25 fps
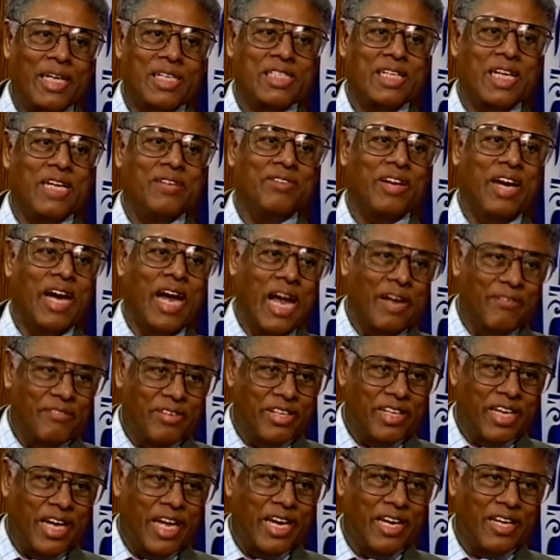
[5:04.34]
has ever
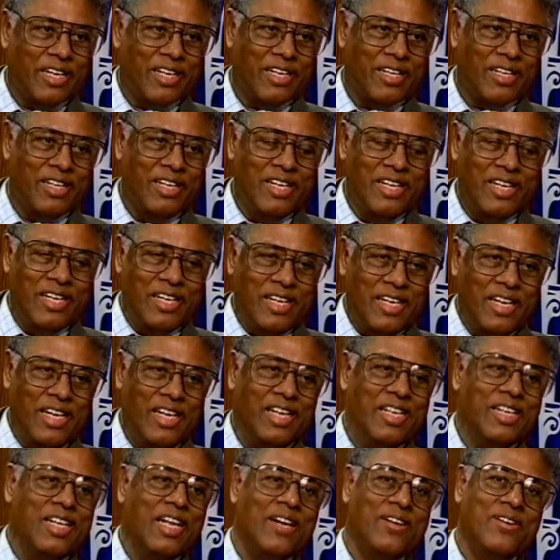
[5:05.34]
advocated it.
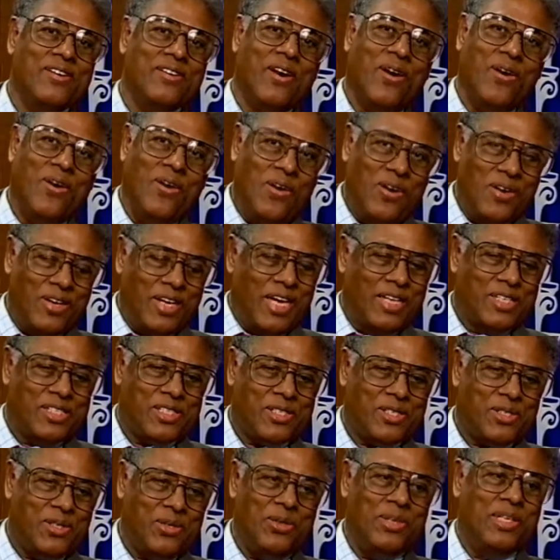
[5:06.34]
And there were all
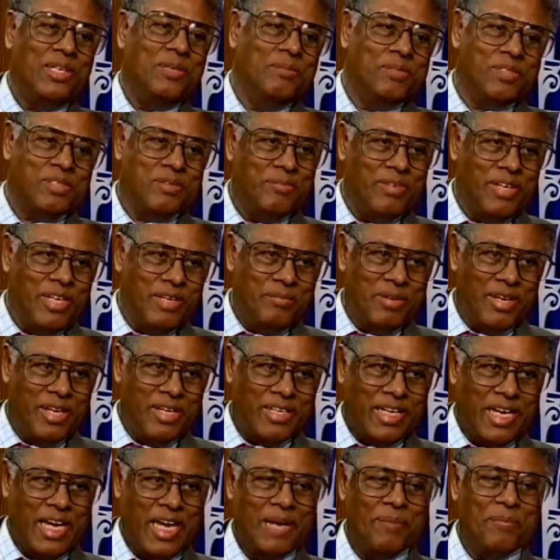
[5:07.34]
storms of
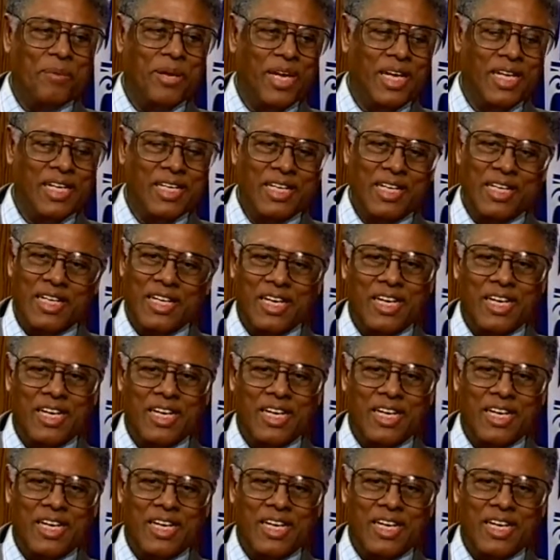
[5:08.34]
email came in,